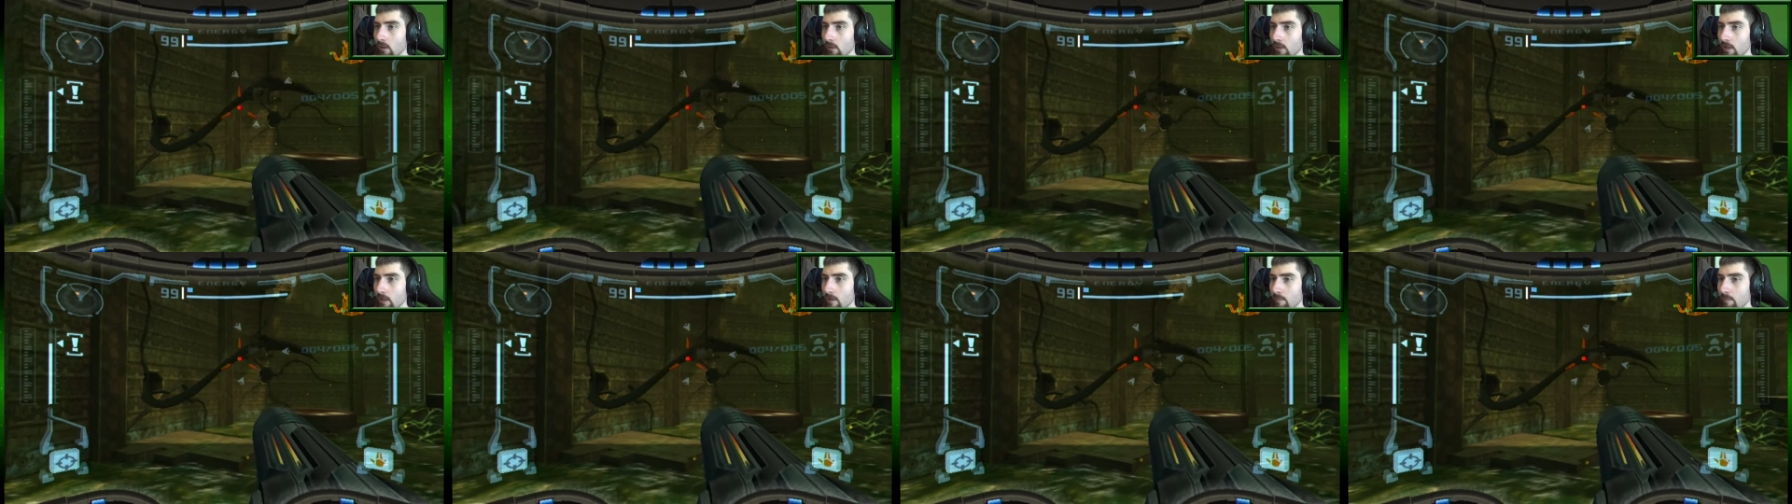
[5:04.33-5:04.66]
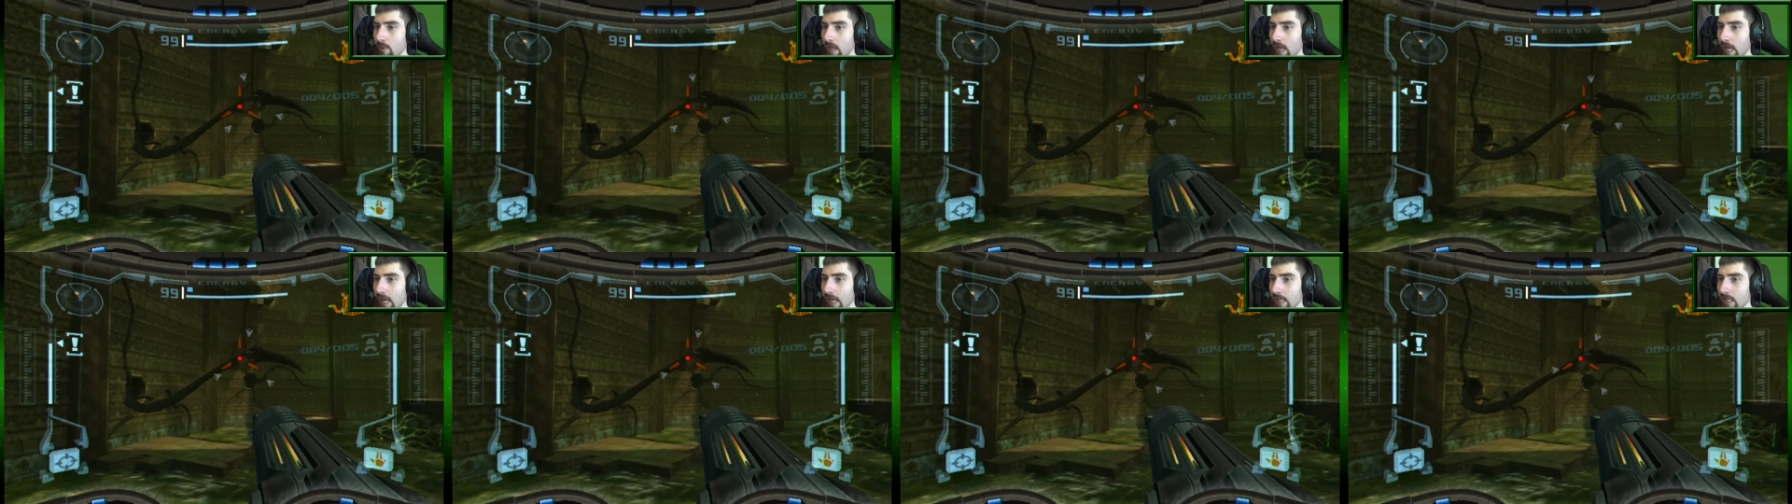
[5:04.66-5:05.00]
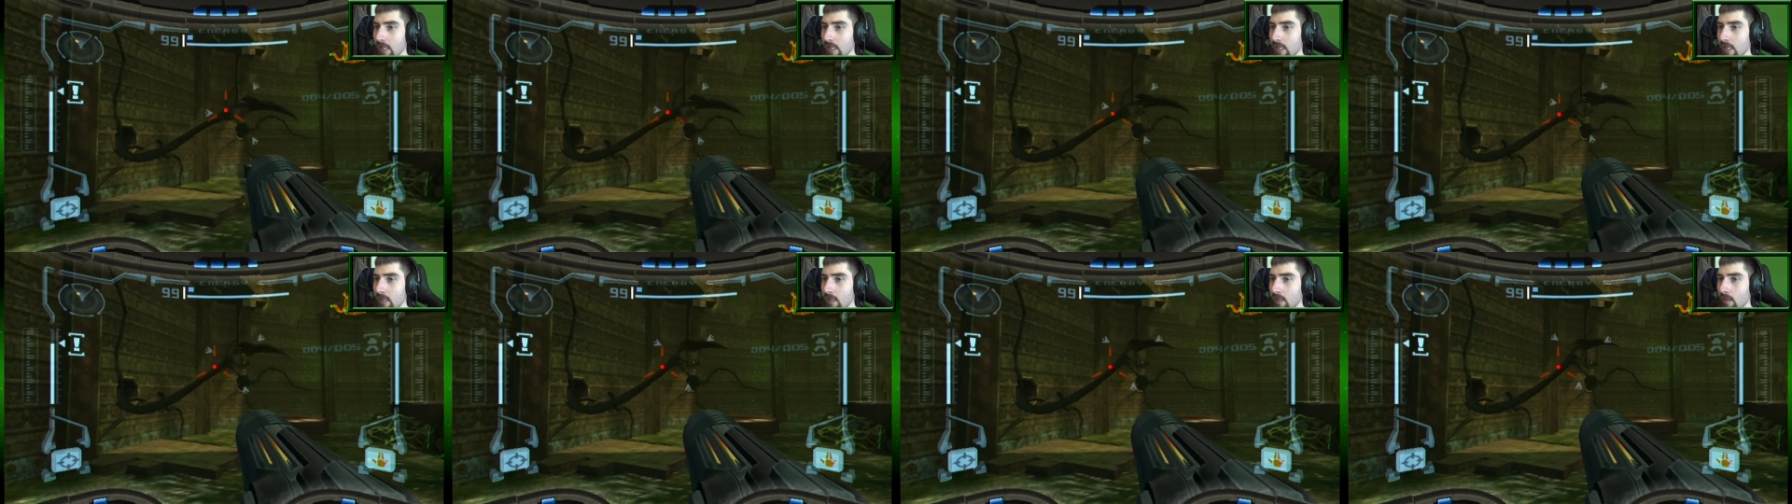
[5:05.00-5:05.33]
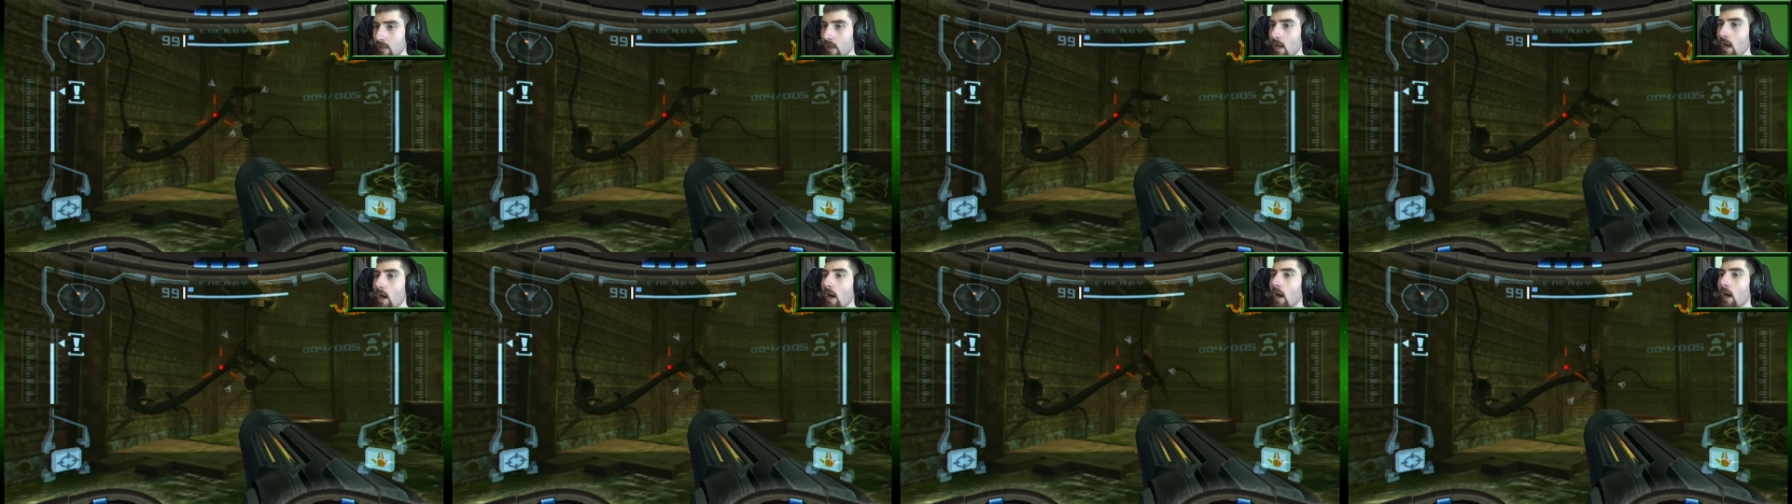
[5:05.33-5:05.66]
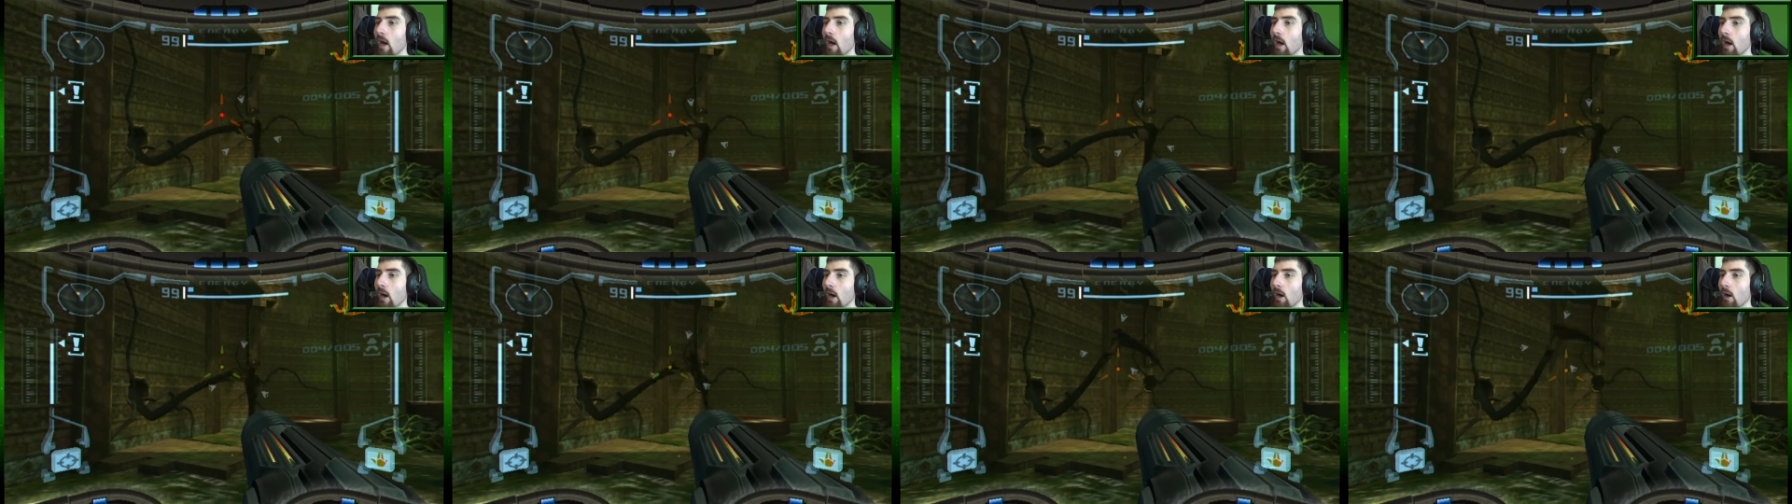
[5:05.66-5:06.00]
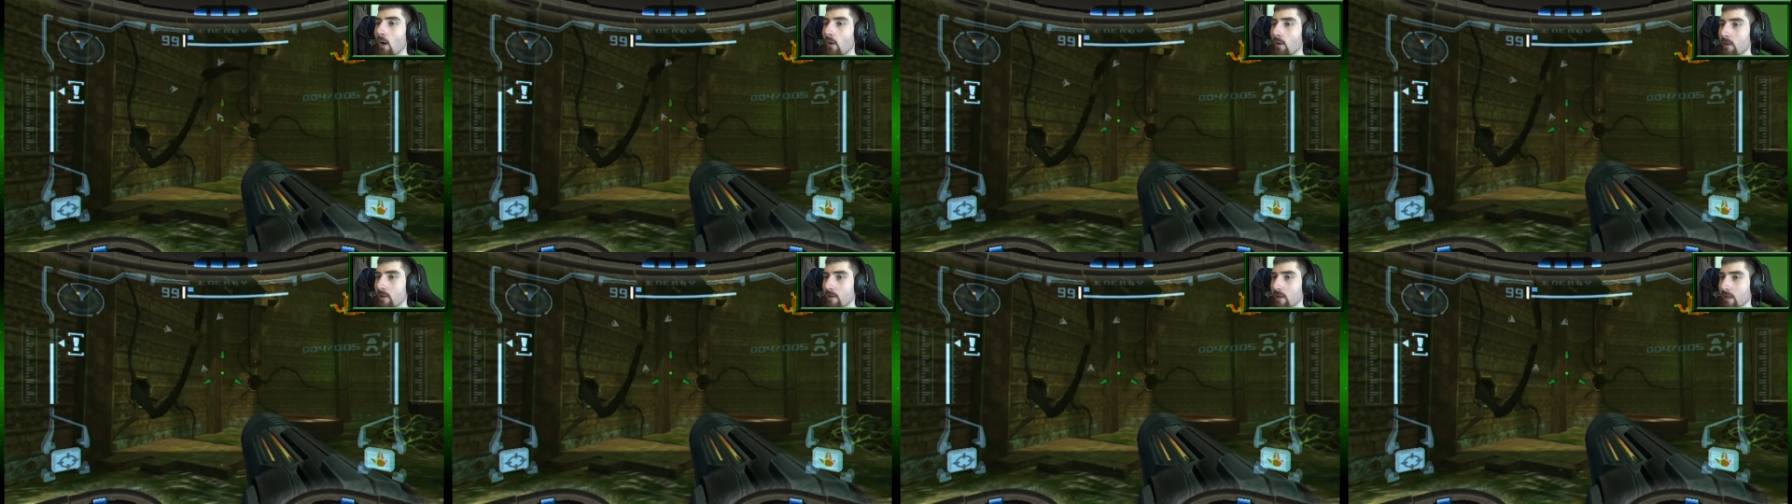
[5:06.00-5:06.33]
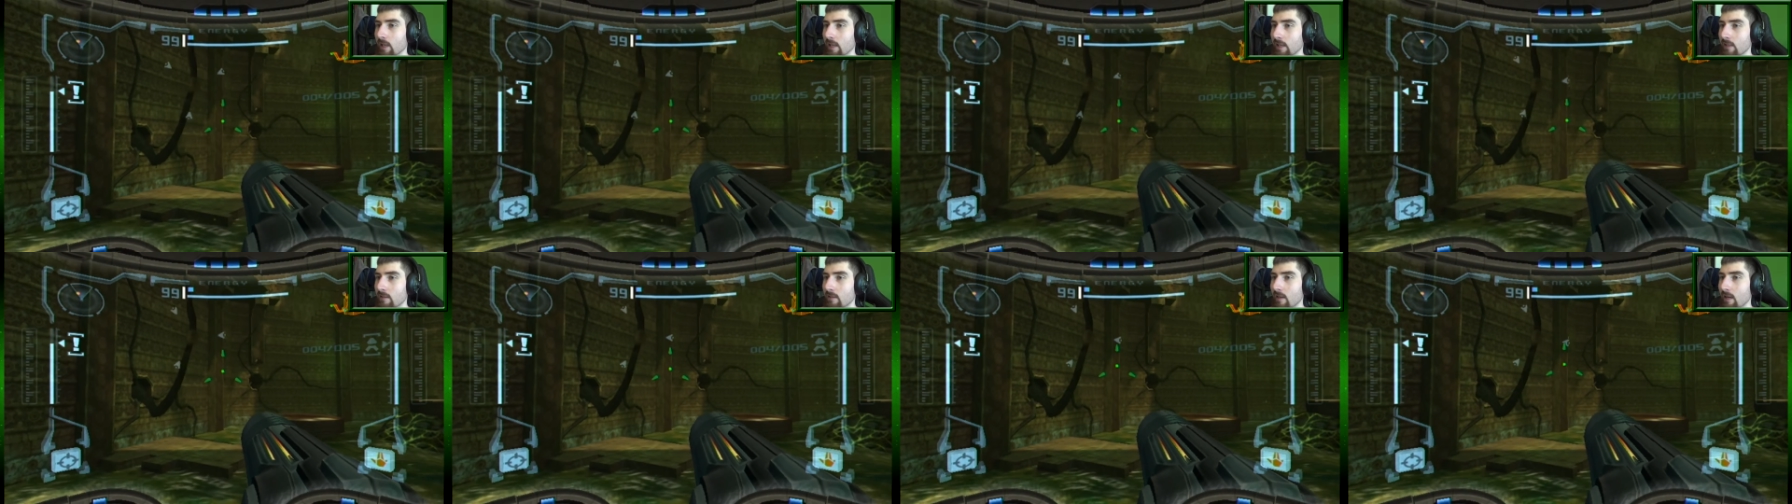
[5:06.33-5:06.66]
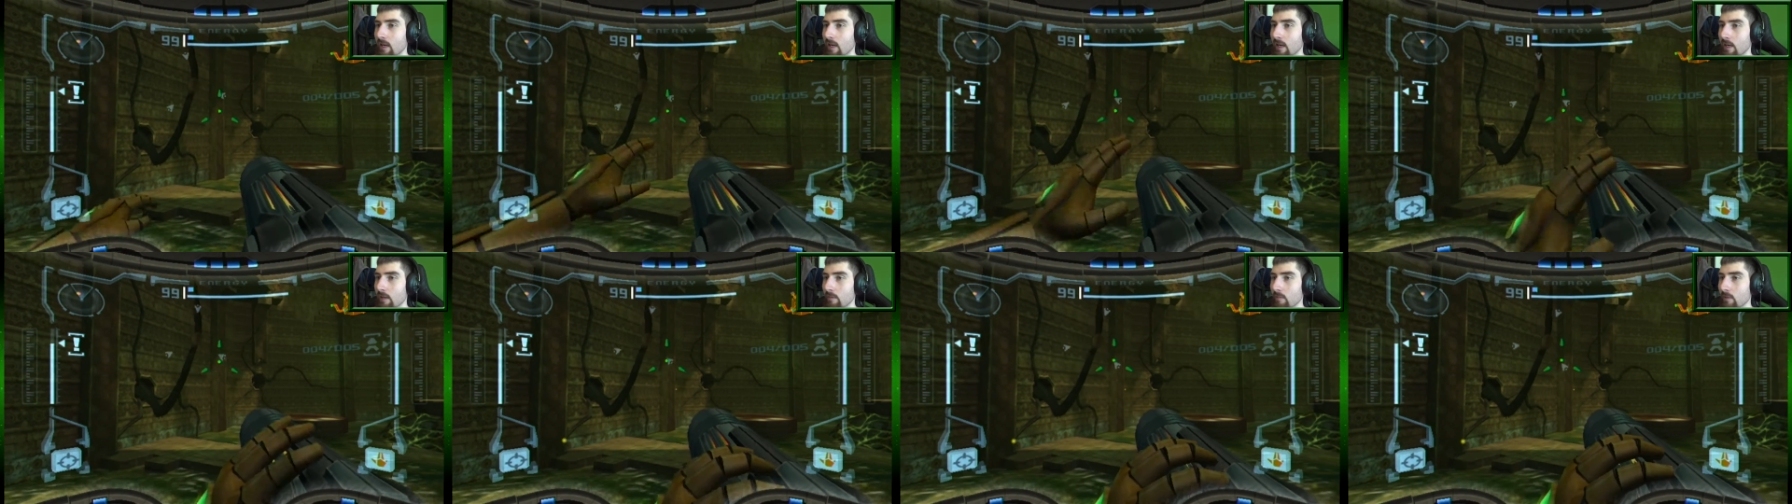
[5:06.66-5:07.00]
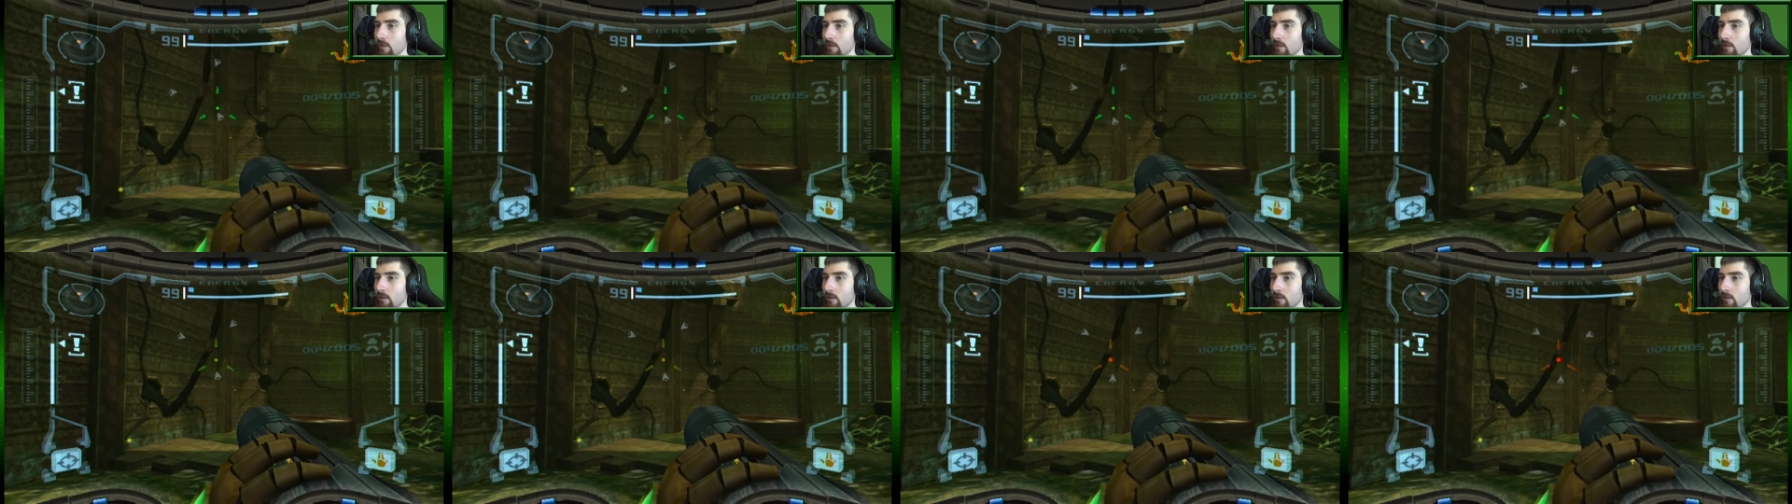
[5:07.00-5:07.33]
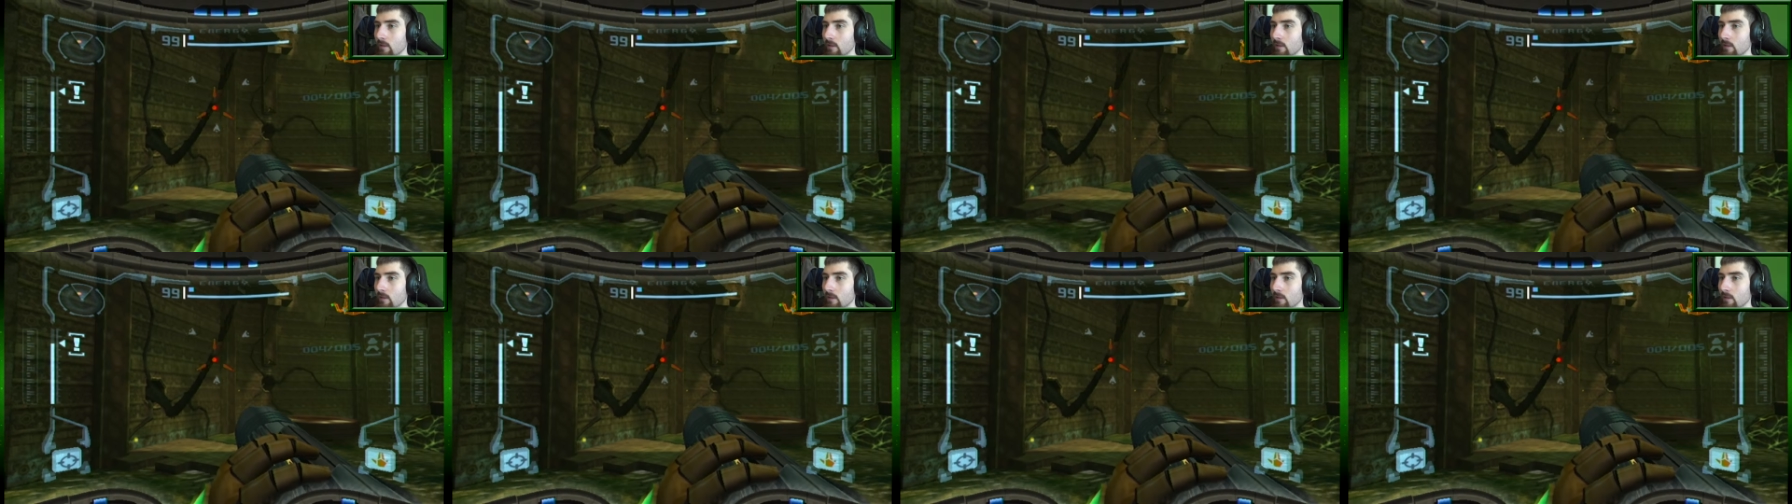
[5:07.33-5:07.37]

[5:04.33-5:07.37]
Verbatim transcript: it's back? Oh, it's like timed.